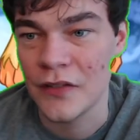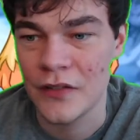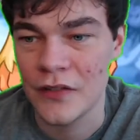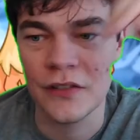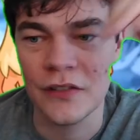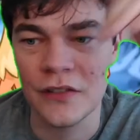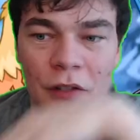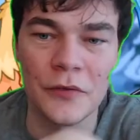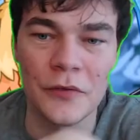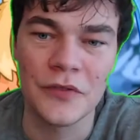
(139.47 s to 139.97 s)
Is
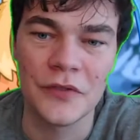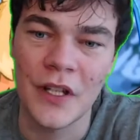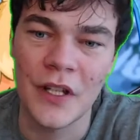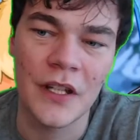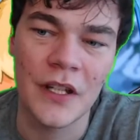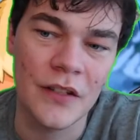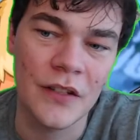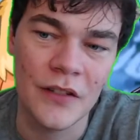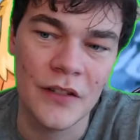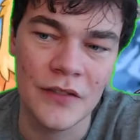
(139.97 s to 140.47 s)
he low
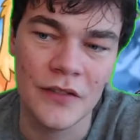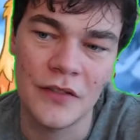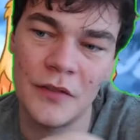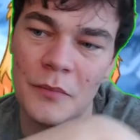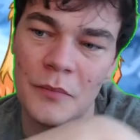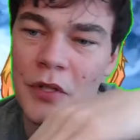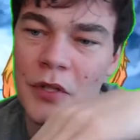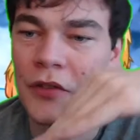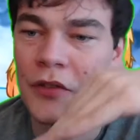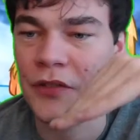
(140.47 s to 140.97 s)
status? Is he
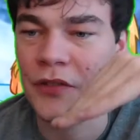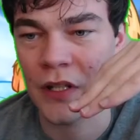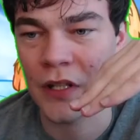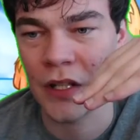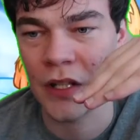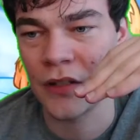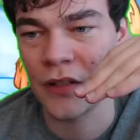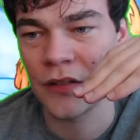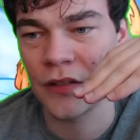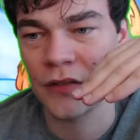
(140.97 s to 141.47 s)
middle
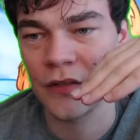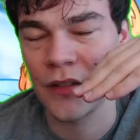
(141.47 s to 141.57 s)
status?